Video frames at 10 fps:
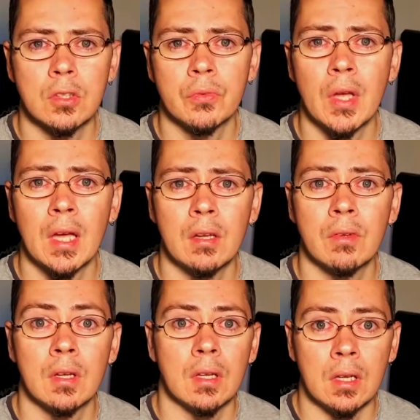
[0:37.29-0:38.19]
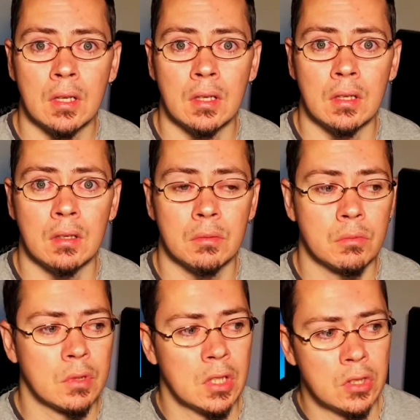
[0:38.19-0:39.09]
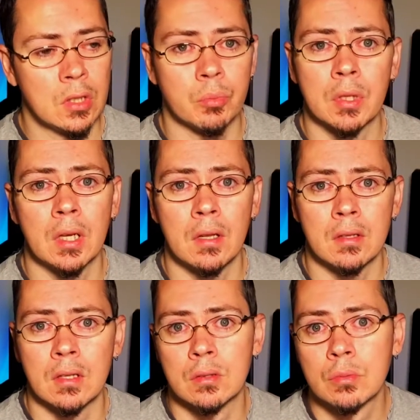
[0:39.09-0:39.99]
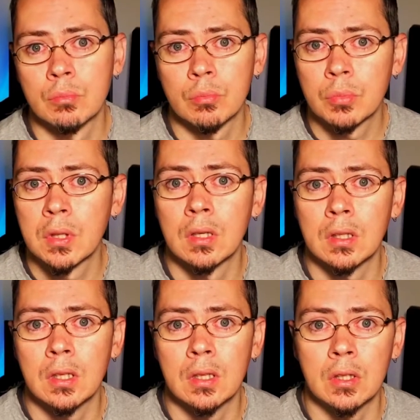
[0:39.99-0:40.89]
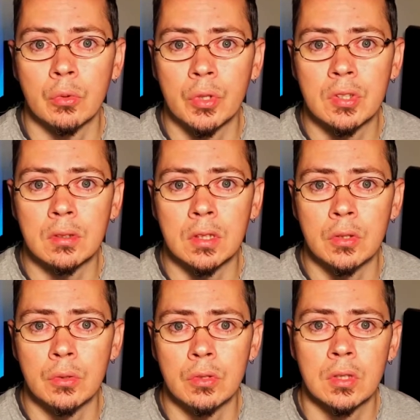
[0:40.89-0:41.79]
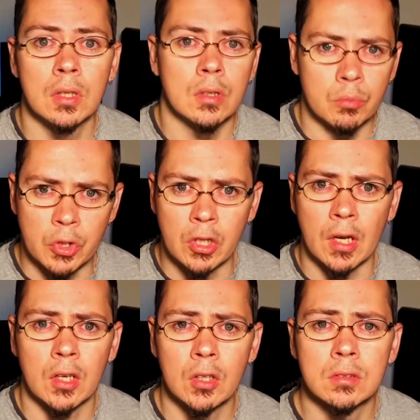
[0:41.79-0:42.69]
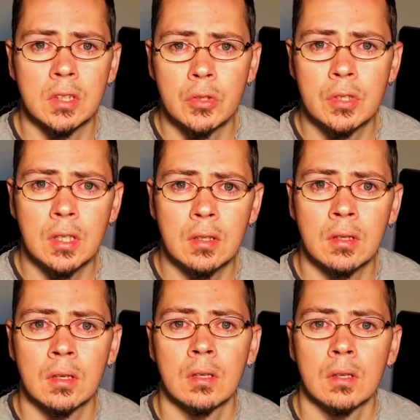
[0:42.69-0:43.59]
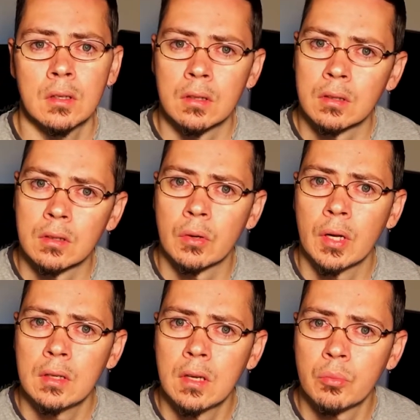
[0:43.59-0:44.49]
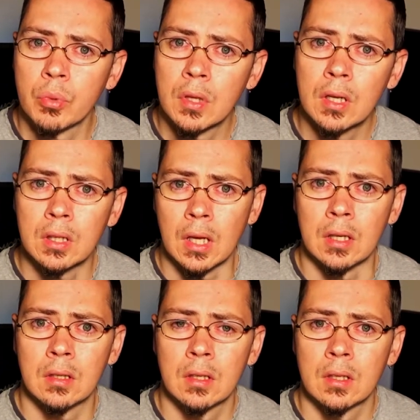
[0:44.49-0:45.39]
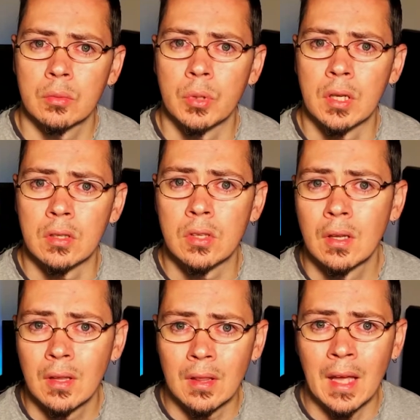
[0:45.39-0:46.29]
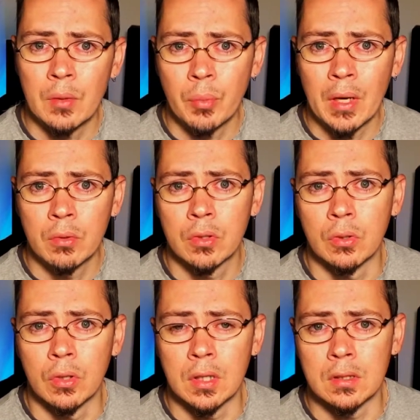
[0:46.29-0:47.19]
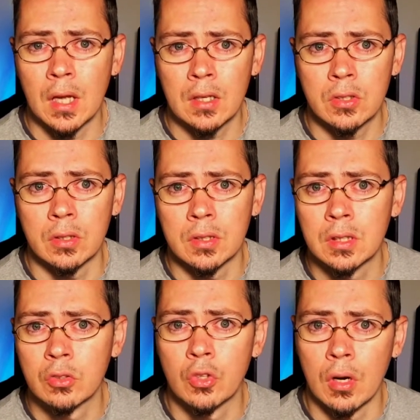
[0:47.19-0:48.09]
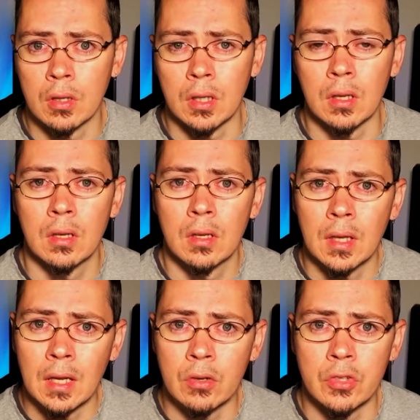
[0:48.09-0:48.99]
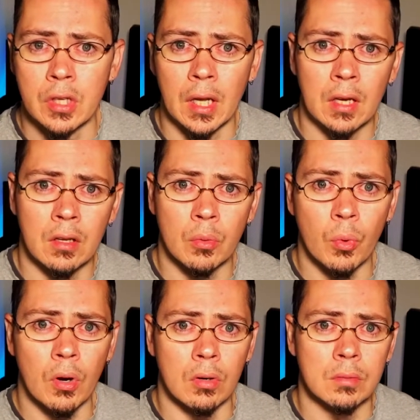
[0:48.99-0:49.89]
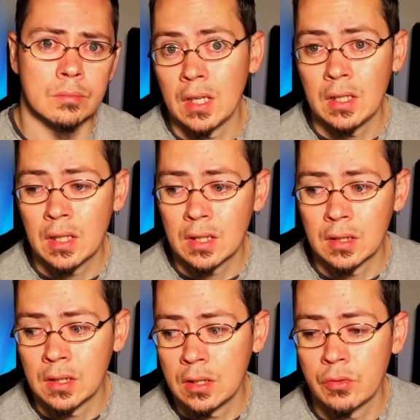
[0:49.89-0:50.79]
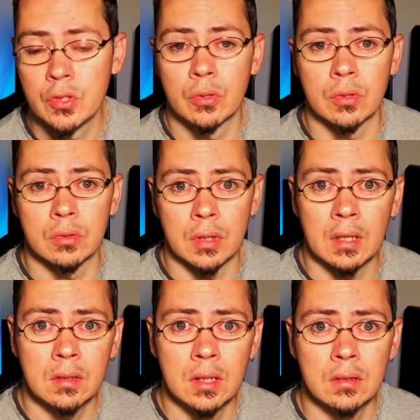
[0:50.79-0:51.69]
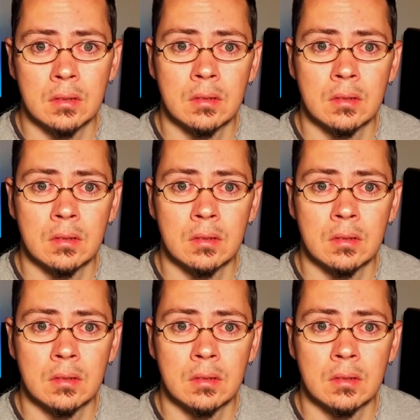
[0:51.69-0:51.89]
if you have a kitchen appliance that's plugged in that you recently used, but you're not currently using it, go ahead and unplug that, because that power cord is actually still drawing energy out of the wall. Anything that leaves your outlet